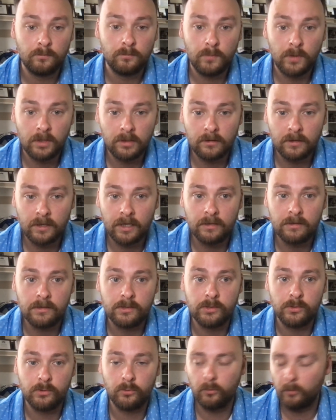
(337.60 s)
Big thanks
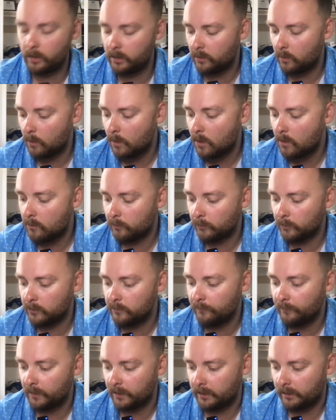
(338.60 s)
to Greenwald
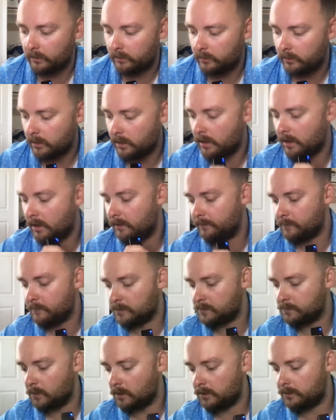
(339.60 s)
Roofing for
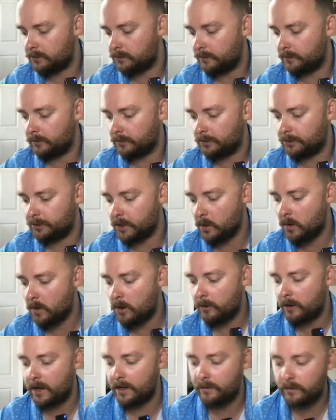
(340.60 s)
sponsoring the show.
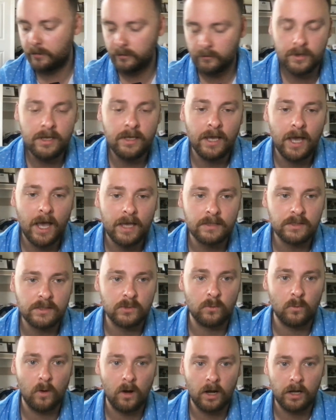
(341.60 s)
All right, 3 guys
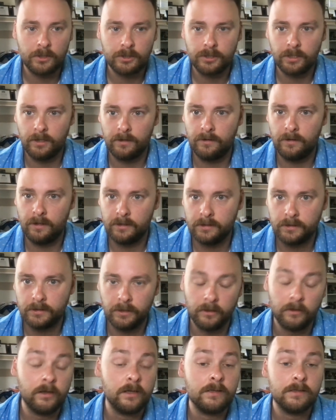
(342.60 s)
to watch in this
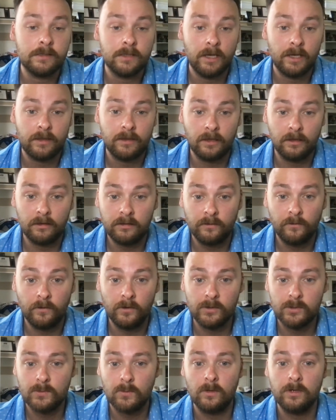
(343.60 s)
series. I think the
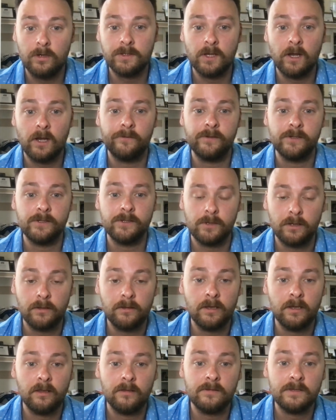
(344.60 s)
first one is obvious when you
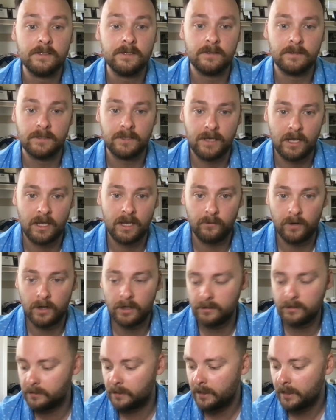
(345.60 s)
think of the Cincinnati
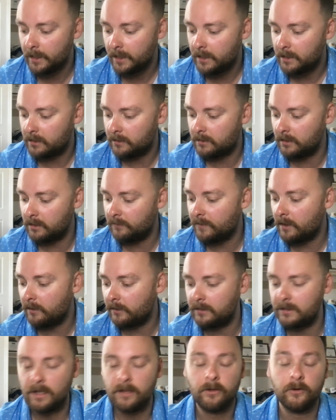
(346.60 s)
Reds. You think of
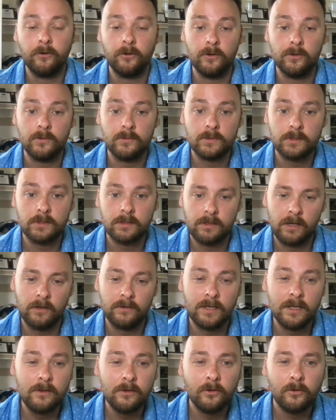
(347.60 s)
Oneil De La Cruz. Now,
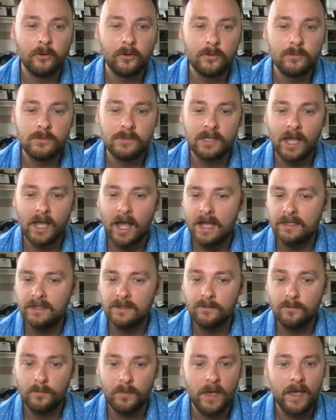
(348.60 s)
De La Cruz
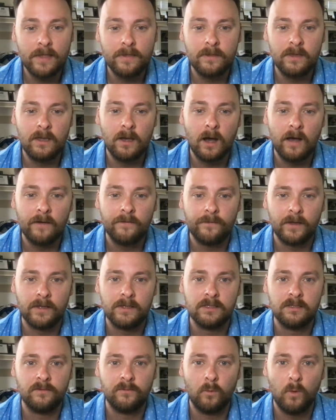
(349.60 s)
hasn't been the
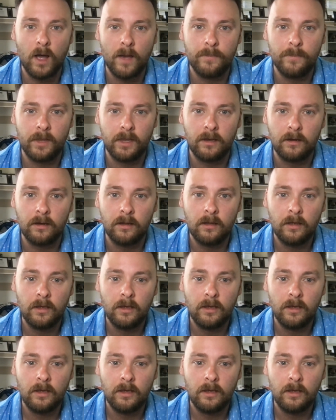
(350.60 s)
offensive weapon